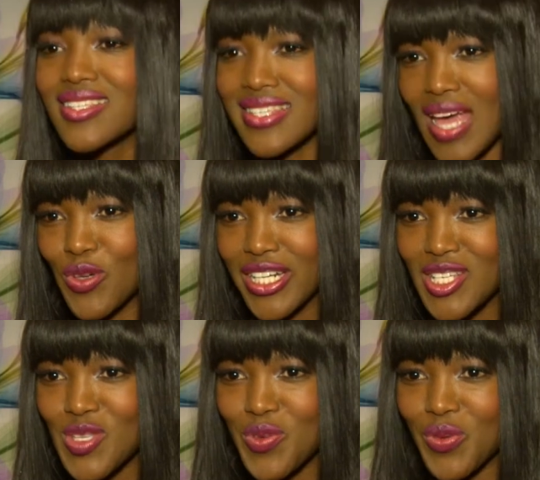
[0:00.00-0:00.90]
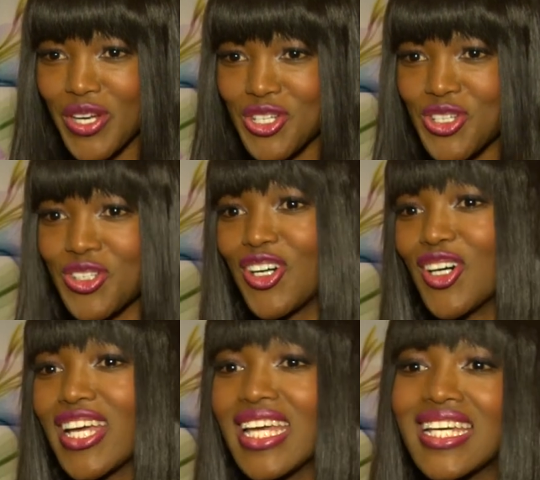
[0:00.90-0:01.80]
Someone inspirational
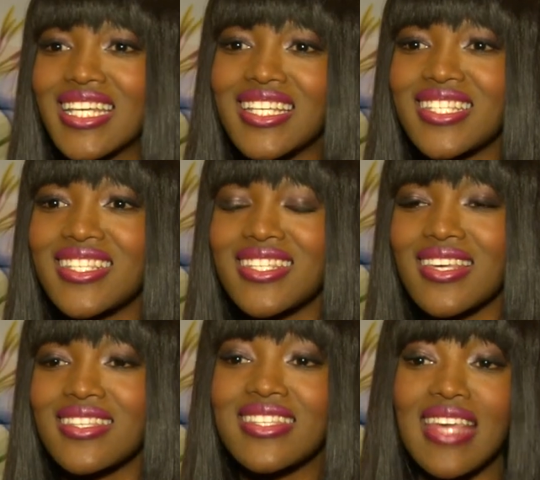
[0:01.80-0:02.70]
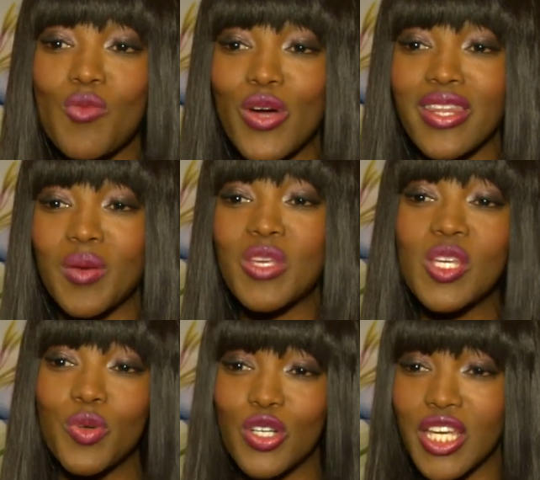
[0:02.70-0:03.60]
is someone that
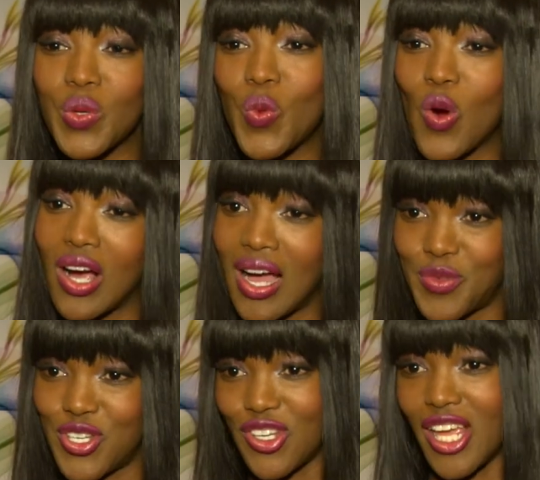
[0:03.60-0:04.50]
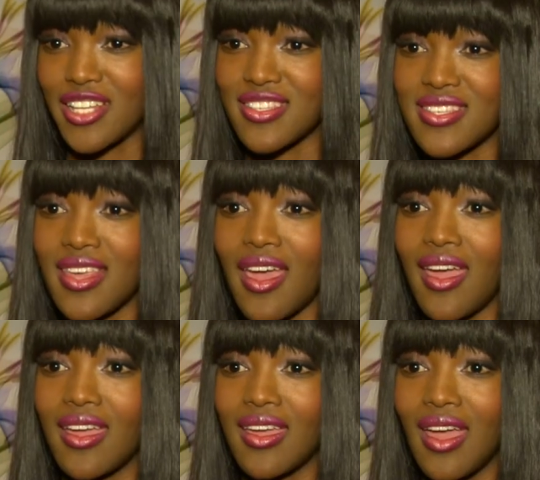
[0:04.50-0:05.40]
people can walk up to and
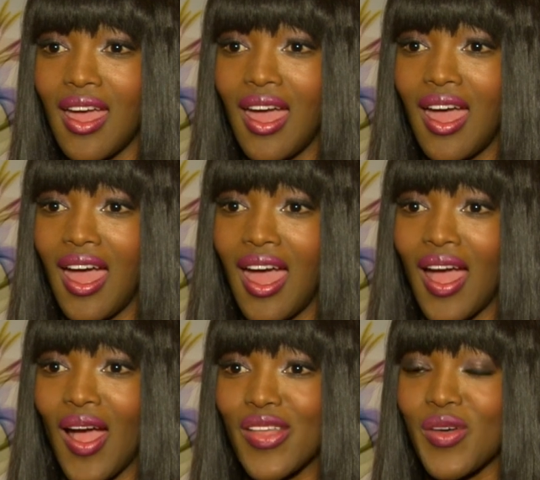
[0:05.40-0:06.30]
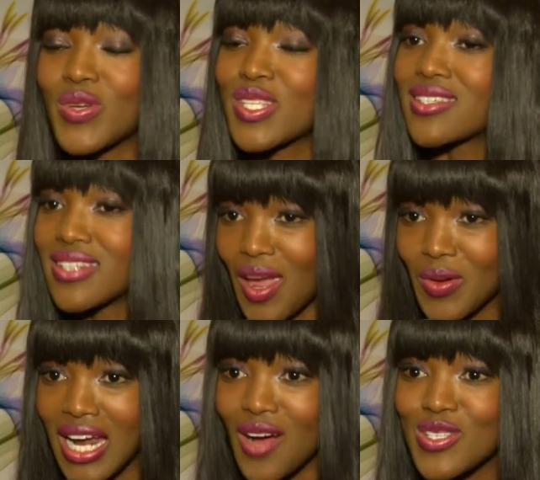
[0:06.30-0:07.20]
say, there was a day when
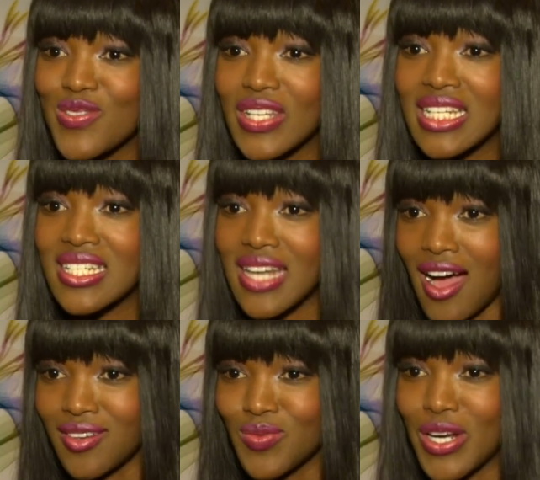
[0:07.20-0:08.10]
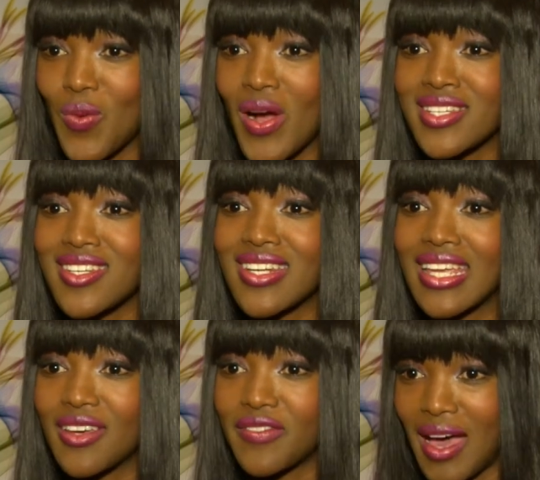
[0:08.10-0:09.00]
I was feeling down, when I wanted to
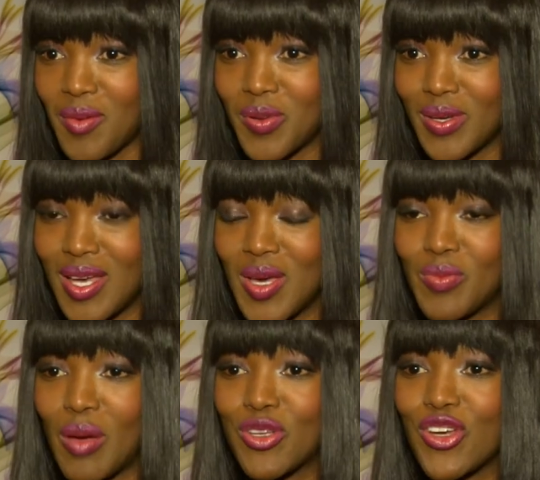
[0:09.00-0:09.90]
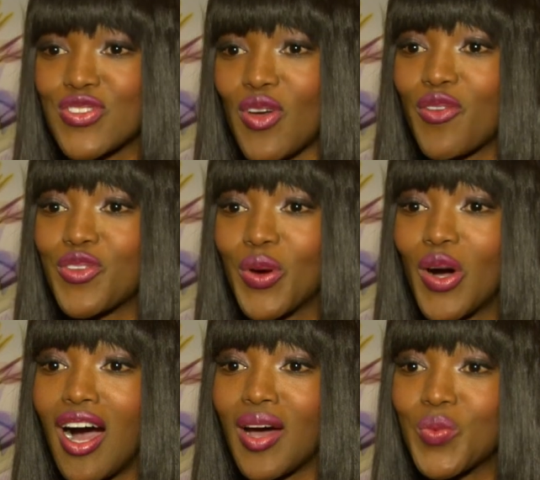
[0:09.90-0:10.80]
give up, but because of your
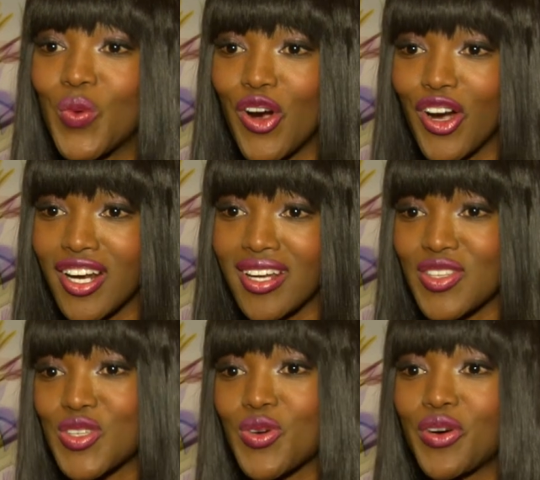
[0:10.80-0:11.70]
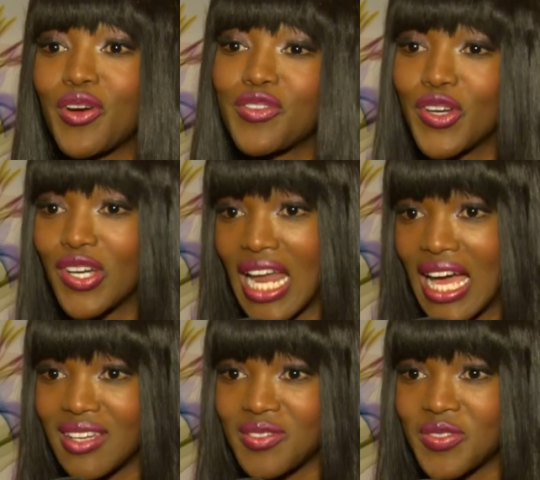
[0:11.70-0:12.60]
hard work, the story of your
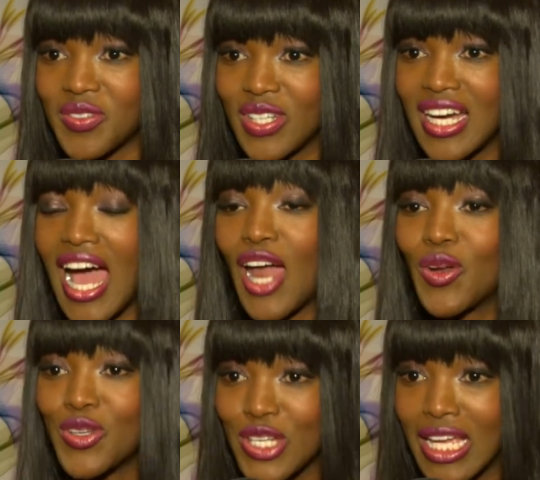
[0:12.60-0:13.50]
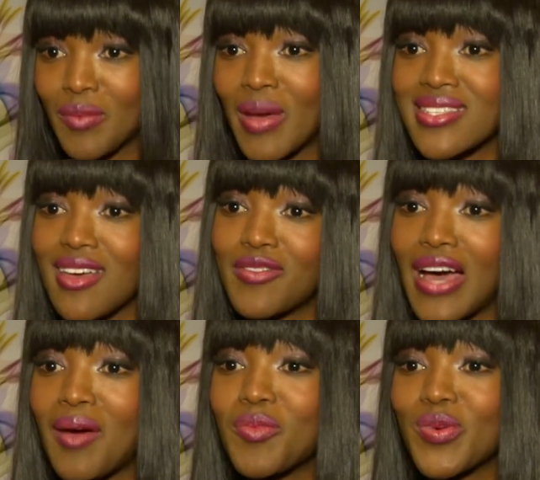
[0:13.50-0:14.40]
life, I learned to get myself
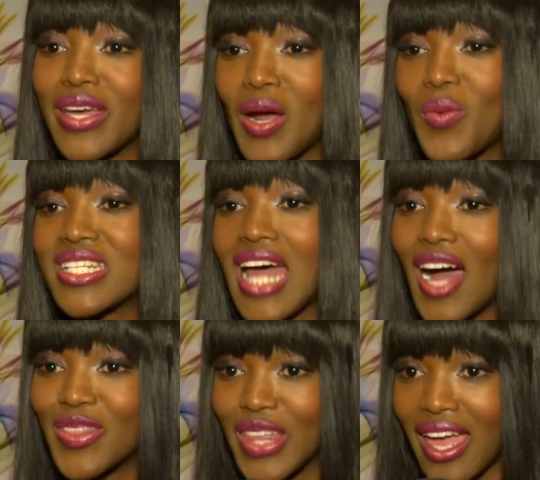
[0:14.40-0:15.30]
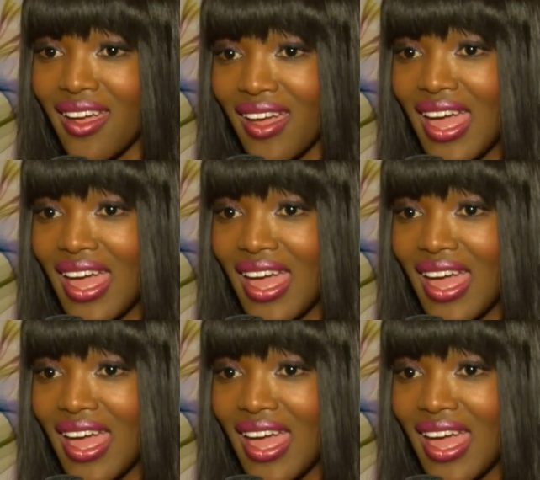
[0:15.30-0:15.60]
up and I went out there